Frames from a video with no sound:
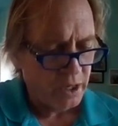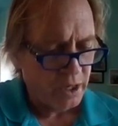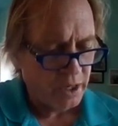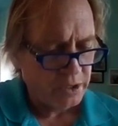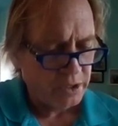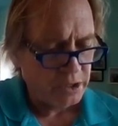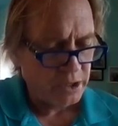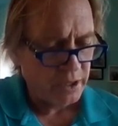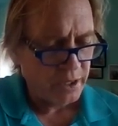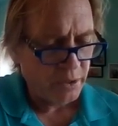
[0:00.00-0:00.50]

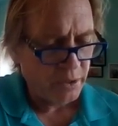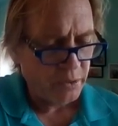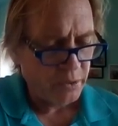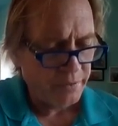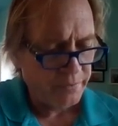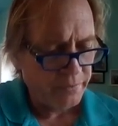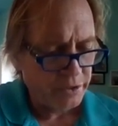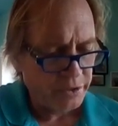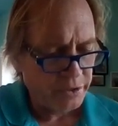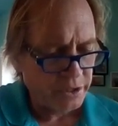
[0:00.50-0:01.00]

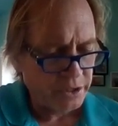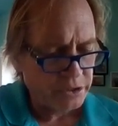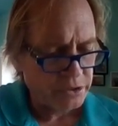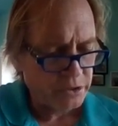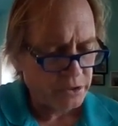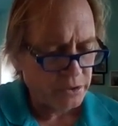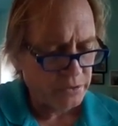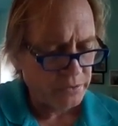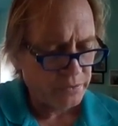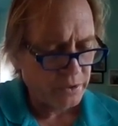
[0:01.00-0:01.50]
However,
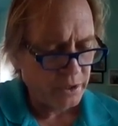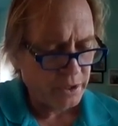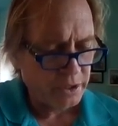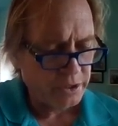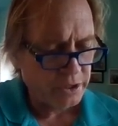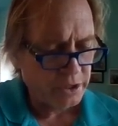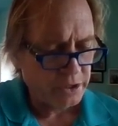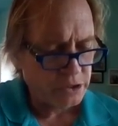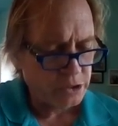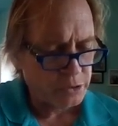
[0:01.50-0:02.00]
additional
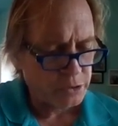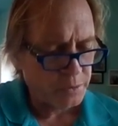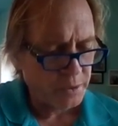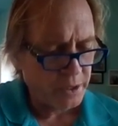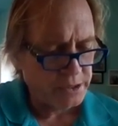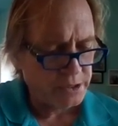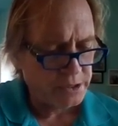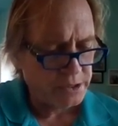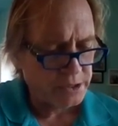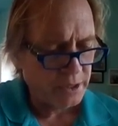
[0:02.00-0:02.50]

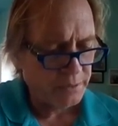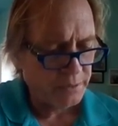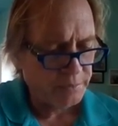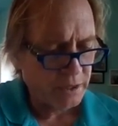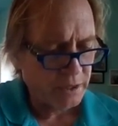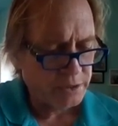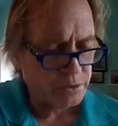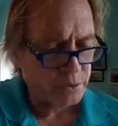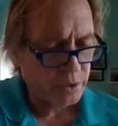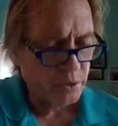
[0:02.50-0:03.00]
space is
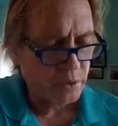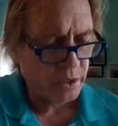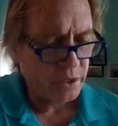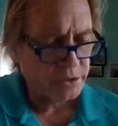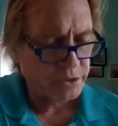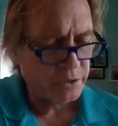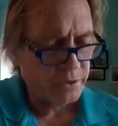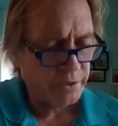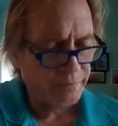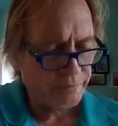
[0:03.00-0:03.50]
sometimes
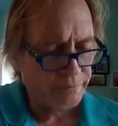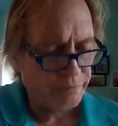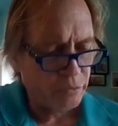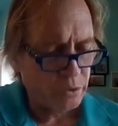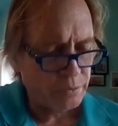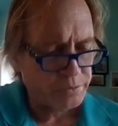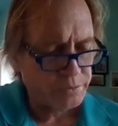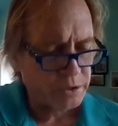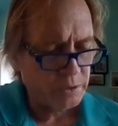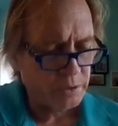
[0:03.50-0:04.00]
required so that
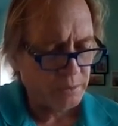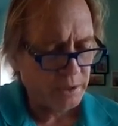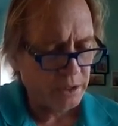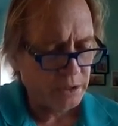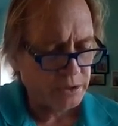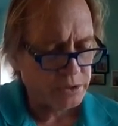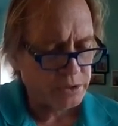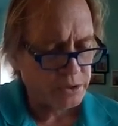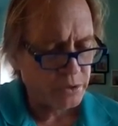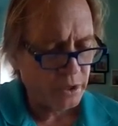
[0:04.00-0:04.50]
forms can be
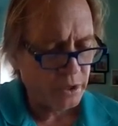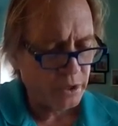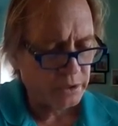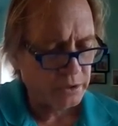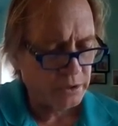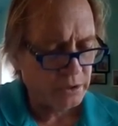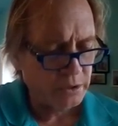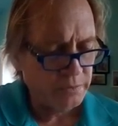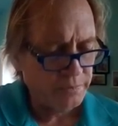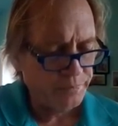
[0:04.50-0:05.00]

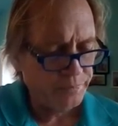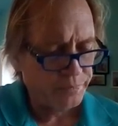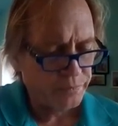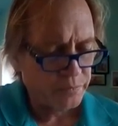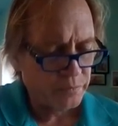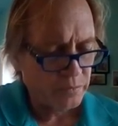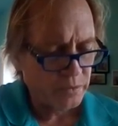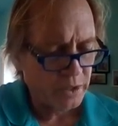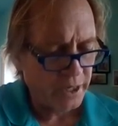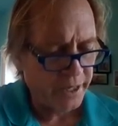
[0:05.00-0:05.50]
constructed,
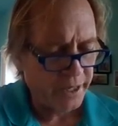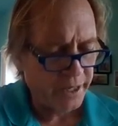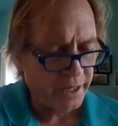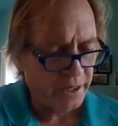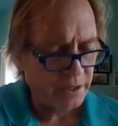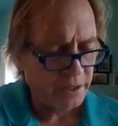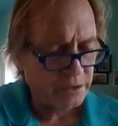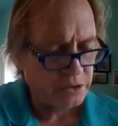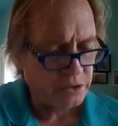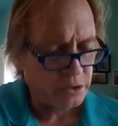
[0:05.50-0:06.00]

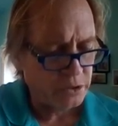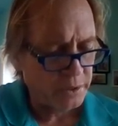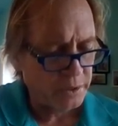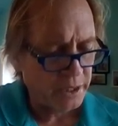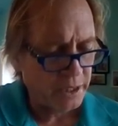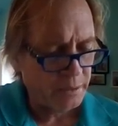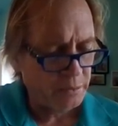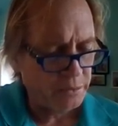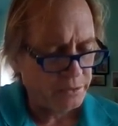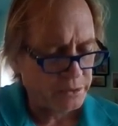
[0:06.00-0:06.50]
and to
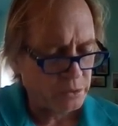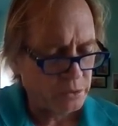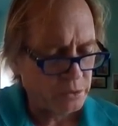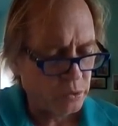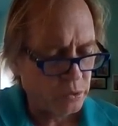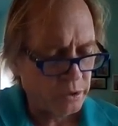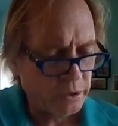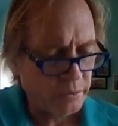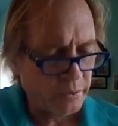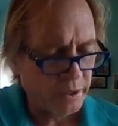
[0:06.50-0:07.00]
be able to
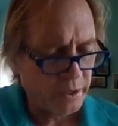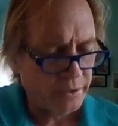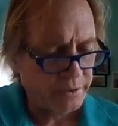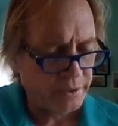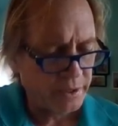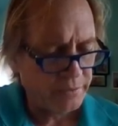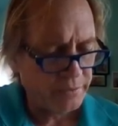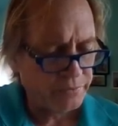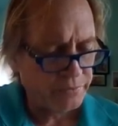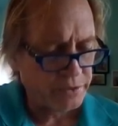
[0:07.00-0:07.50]
work around
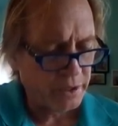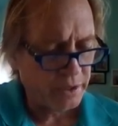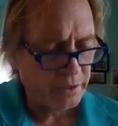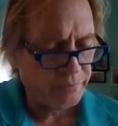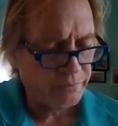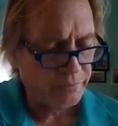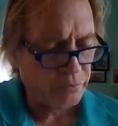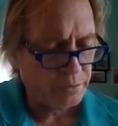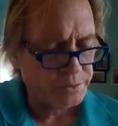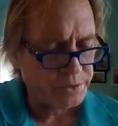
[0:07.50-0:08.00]
the outside of
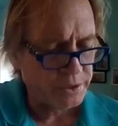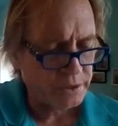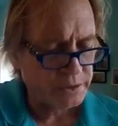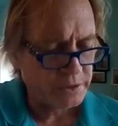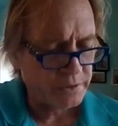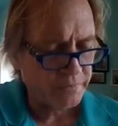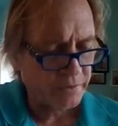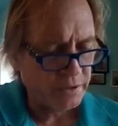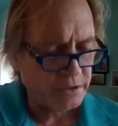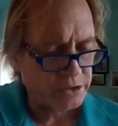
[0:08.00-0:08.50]
the forms
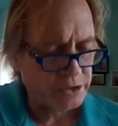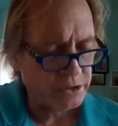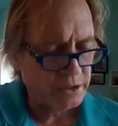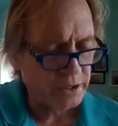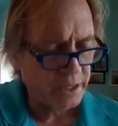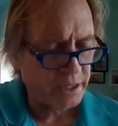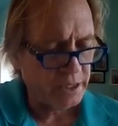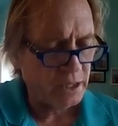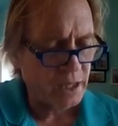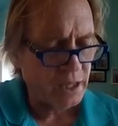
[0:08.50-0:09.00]
excavation,
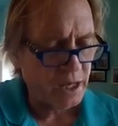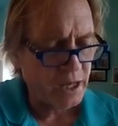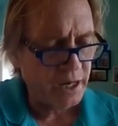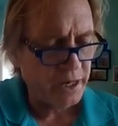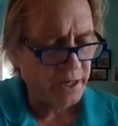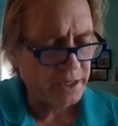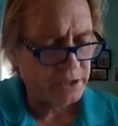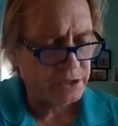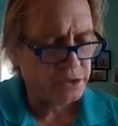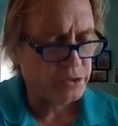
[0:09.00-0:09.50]
a
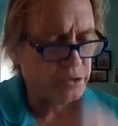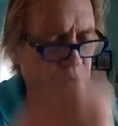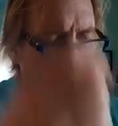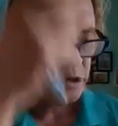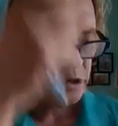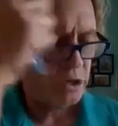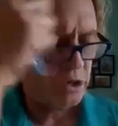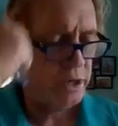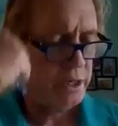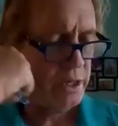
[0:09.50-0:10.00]
line is
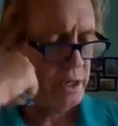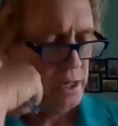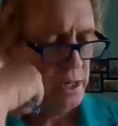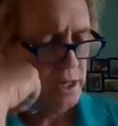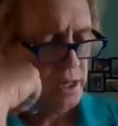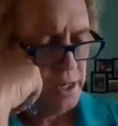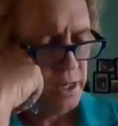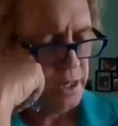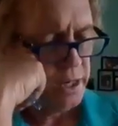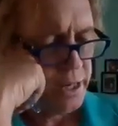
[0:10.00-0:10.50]
drawn
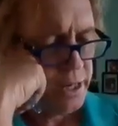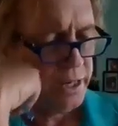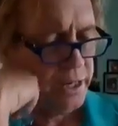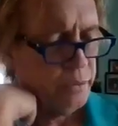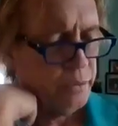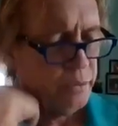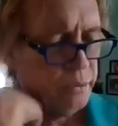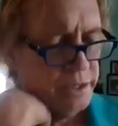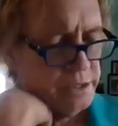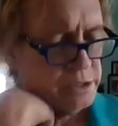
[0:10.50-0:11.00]
at
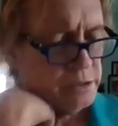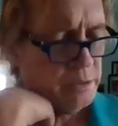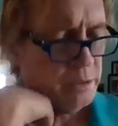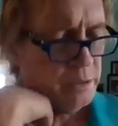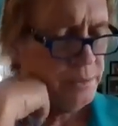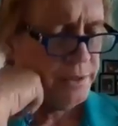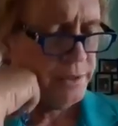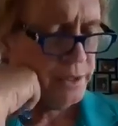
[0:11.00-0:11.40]
a reasonable